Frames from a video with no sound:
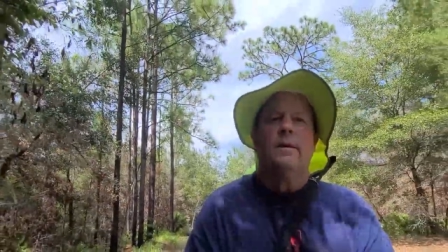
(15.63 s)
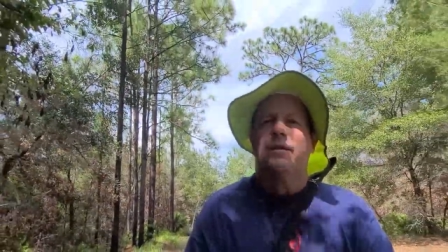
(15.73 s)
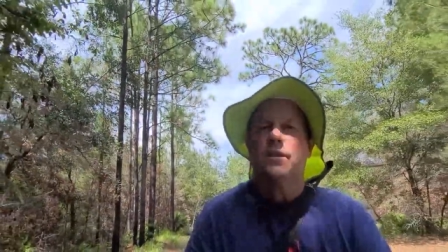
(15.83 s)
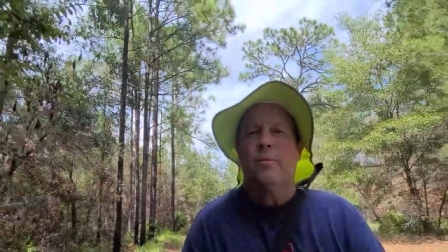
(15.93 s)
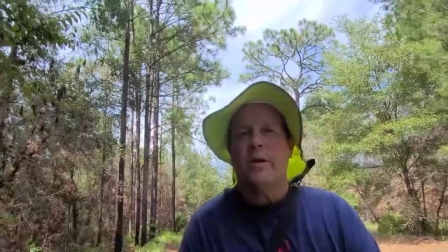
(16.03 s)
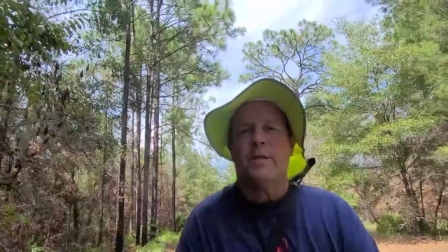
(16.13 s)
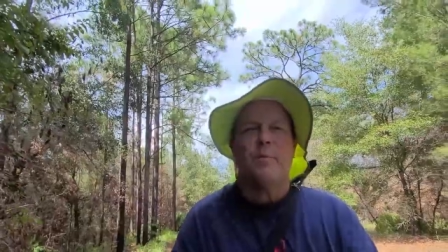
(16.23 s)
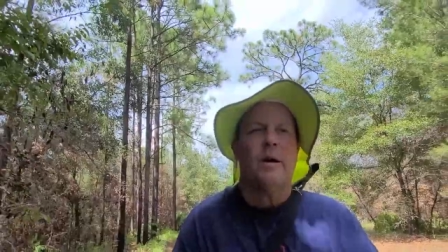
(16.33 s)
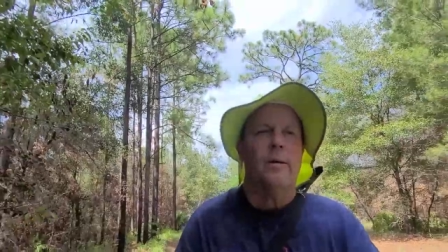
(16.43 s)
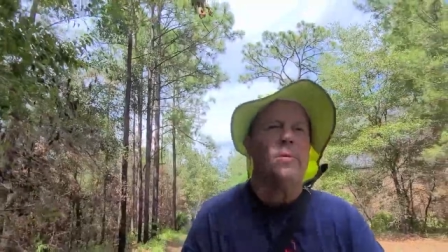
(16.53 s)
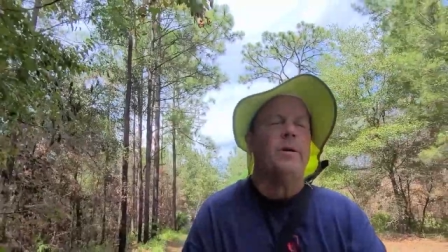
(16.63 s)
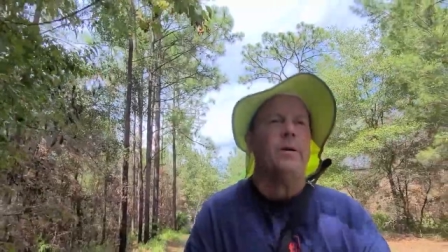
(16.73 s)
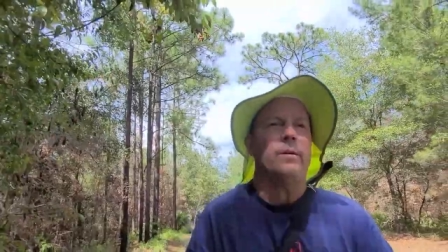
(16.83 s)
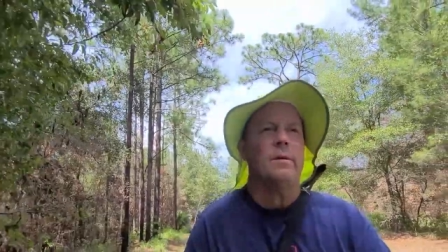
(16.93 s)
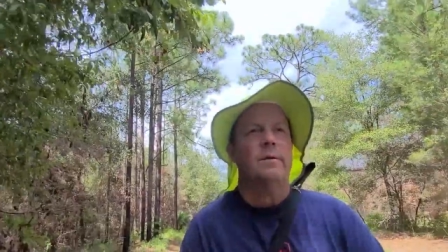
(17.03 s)
express my
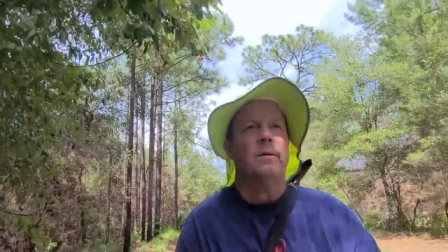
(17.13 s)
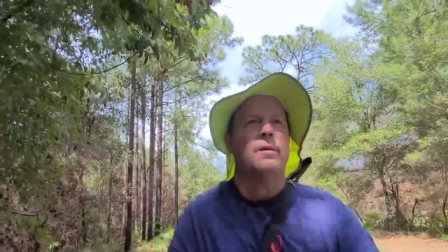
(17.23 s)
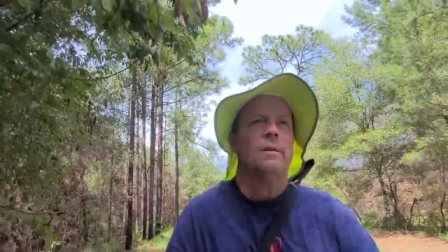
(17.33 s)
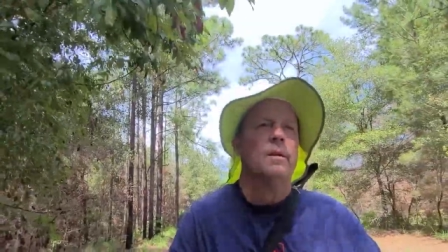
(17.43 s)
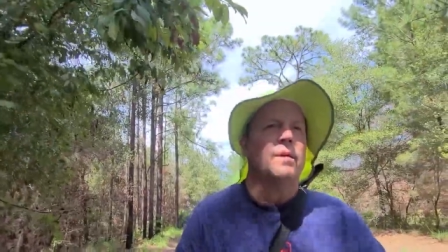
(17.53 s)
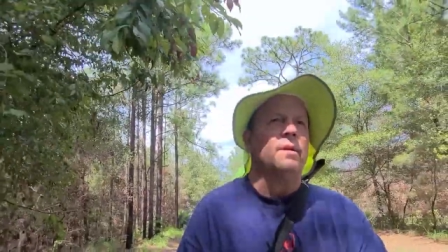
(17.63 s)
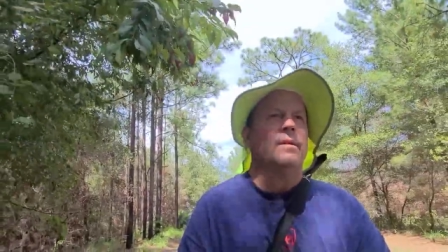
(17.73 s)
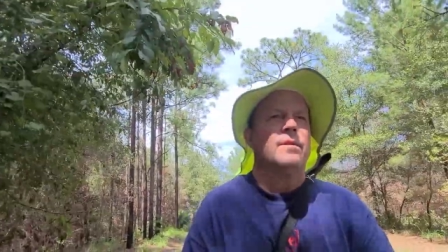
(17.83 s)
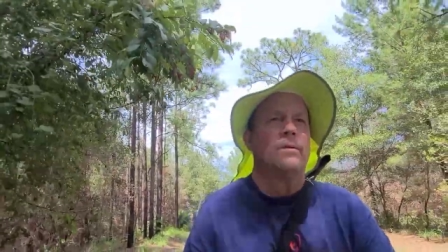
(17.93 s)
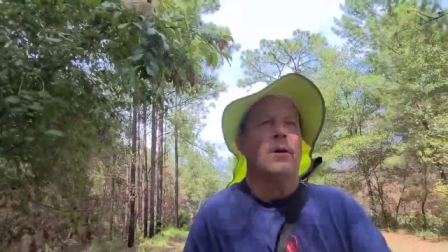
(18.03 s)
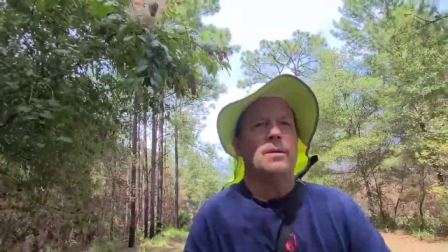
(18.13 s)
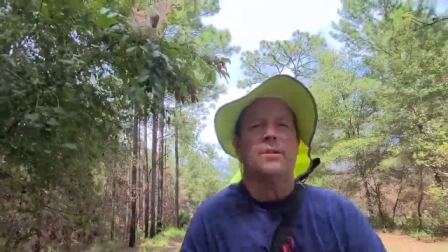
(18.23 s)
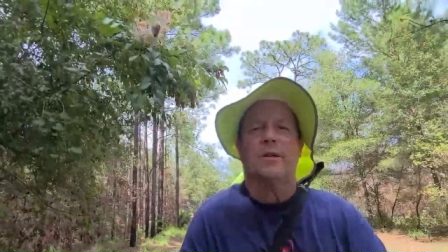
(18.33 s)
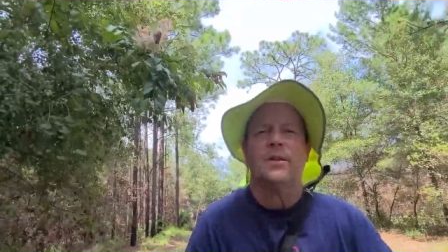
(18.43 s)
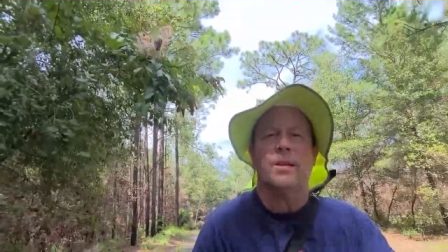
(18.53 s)
opinion to all
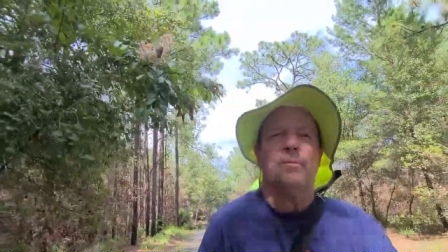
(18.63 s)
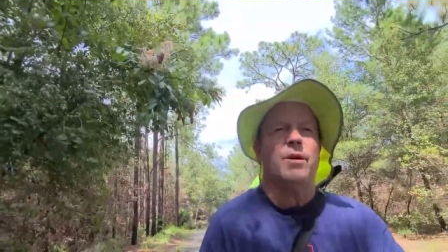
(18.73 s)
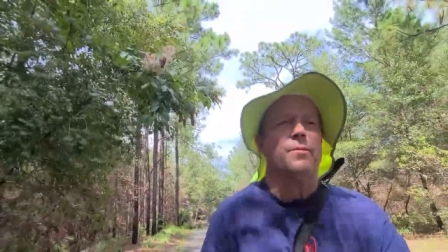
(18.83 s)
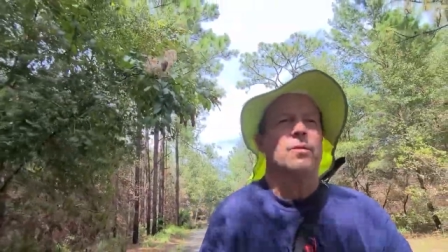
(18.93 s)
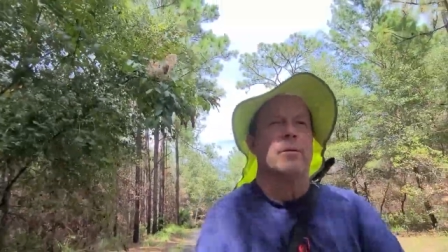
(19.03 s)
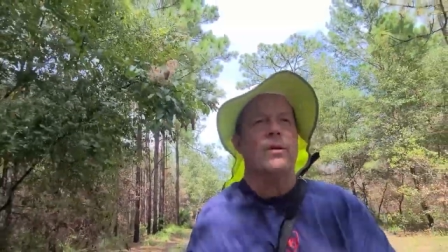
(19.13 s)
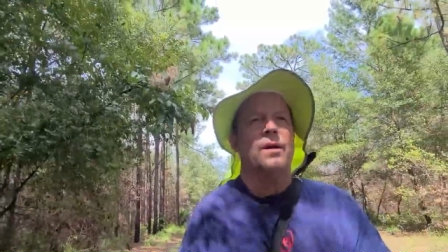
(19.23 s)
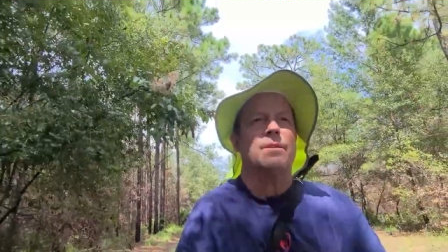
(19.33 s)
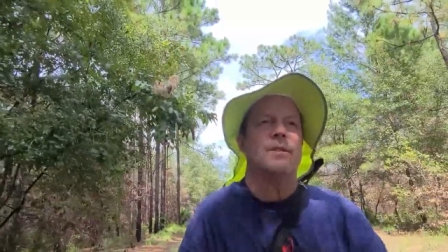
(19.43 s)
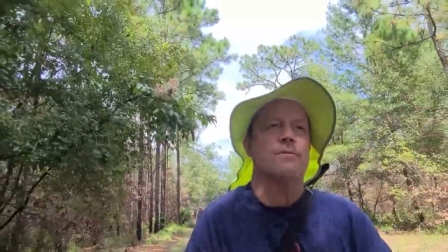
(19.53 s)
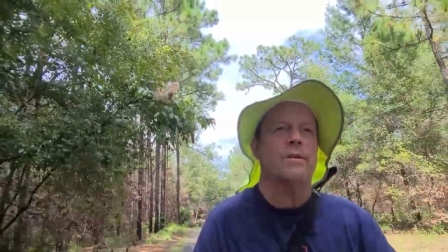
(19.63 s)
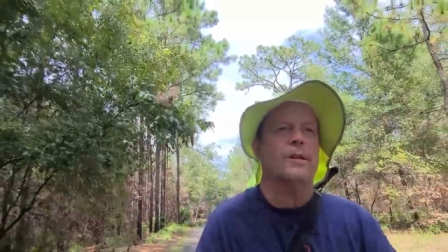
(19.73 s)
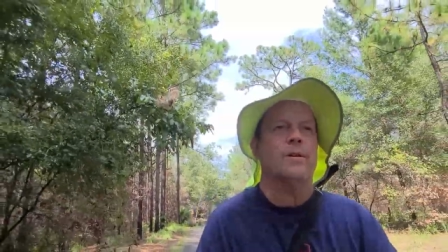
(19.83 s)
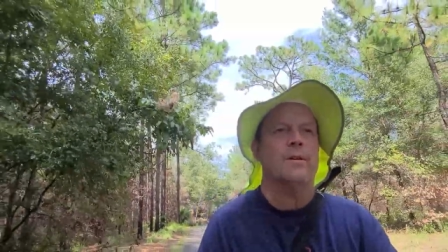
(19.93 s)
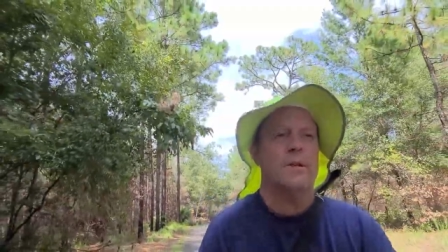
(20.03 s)
16 people that watch these
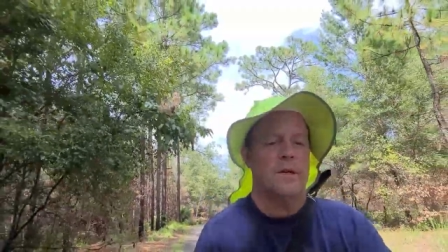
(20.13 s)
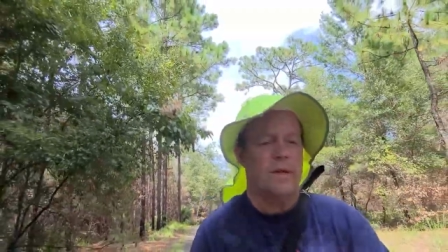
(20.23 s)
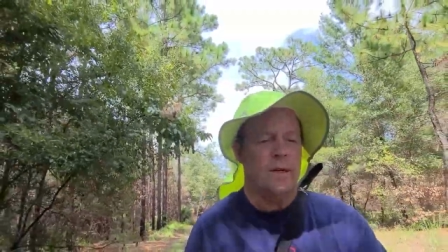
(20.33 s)
videos.